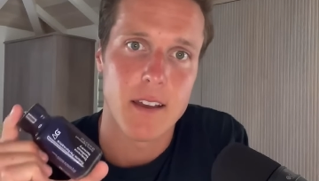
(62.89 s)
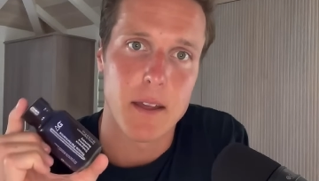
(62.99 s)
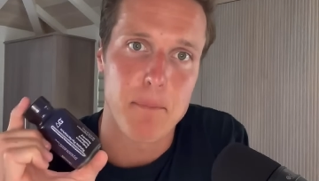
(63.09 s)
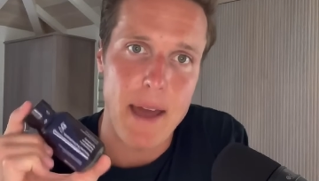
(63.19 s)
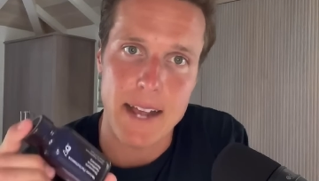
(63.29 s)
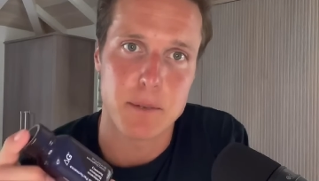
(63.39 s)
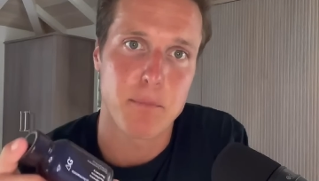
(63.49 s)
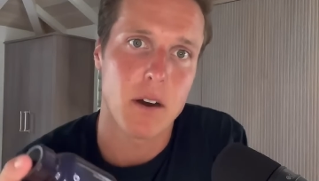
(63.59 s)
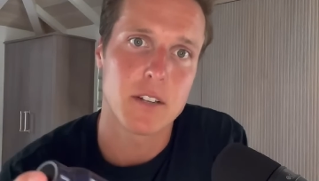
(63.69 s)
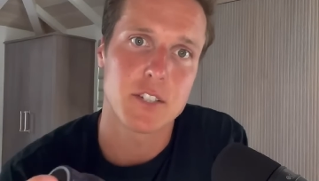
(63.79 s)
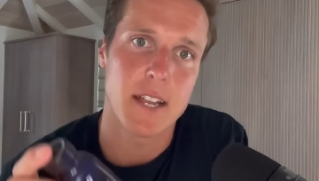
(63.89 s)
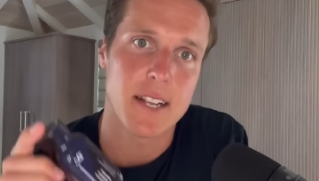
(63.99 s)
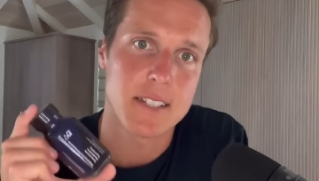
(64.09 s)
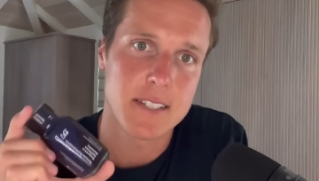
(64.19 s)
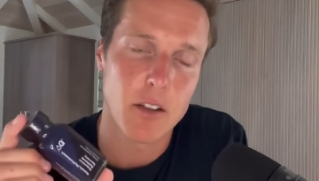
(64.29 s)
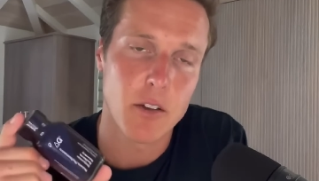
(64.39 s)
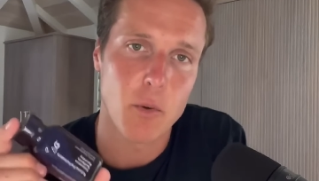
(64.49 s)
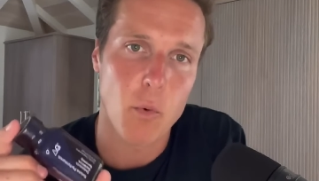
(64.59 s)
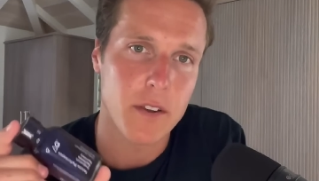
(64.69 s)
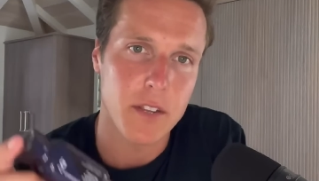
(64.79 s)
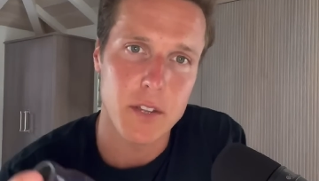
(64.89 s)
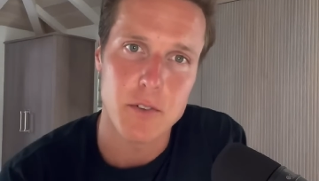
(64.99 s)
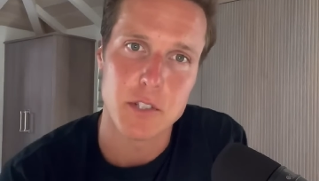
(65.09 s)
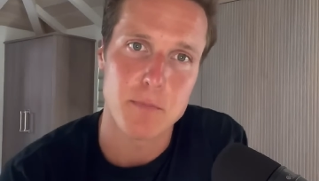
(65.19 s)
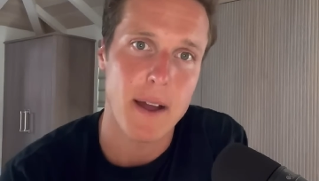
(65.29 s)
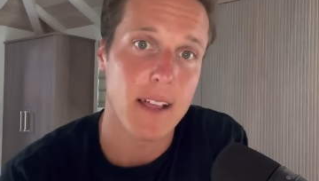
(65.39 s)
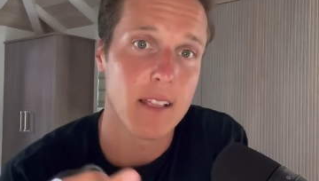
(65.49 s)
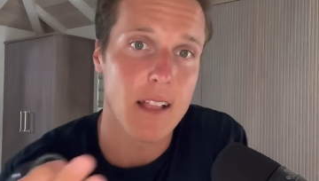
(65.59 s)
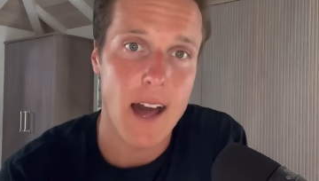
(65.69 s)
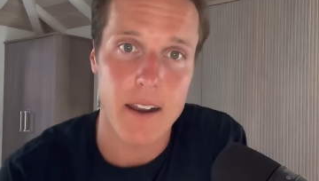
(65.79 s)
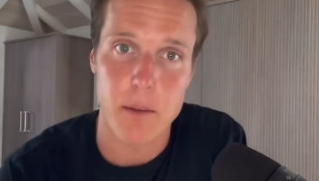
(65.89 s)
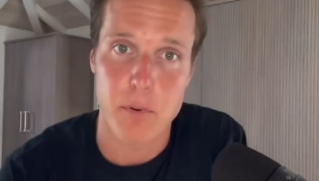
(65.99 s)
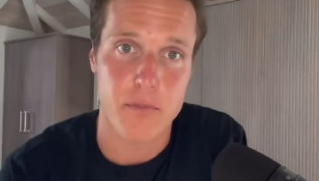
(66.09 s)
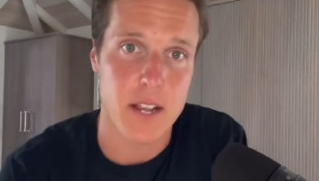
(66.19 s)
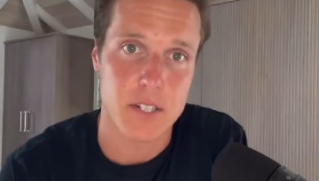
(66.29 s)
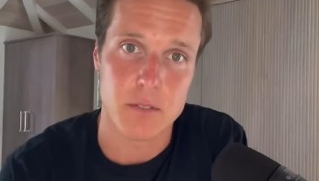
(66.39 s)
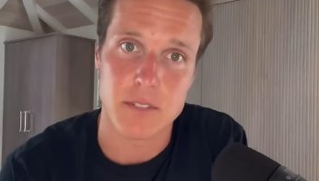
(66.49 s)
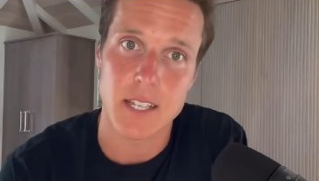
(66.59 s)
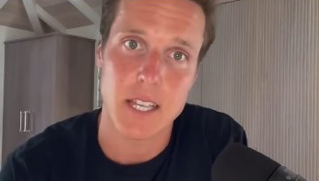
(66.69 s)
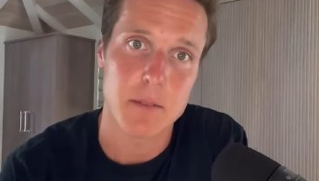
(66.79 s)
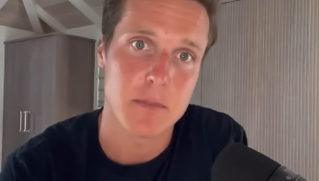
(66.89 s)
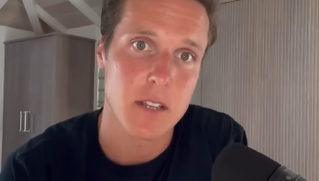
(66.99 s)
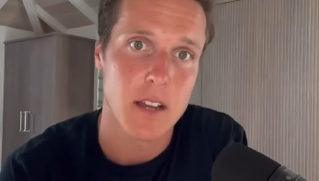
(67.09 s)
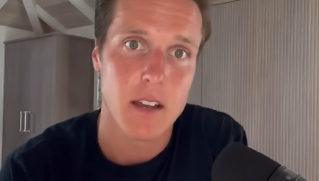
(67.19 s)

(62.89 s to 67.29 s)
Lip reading: It packs a punch, and it's still the one used by a lot of the professional teams